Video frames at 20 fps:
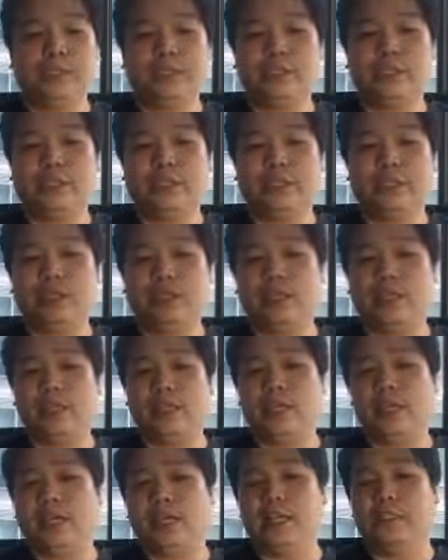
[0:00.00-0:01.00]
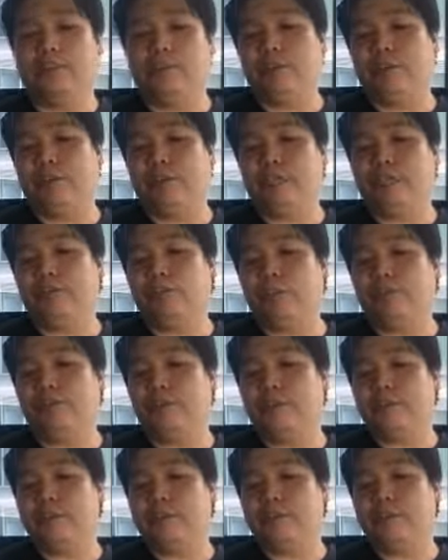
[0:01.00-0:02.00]
User authenticates with Facebook
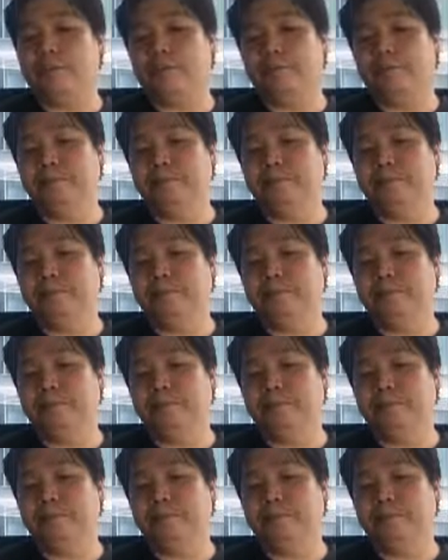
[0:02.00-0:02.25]
first,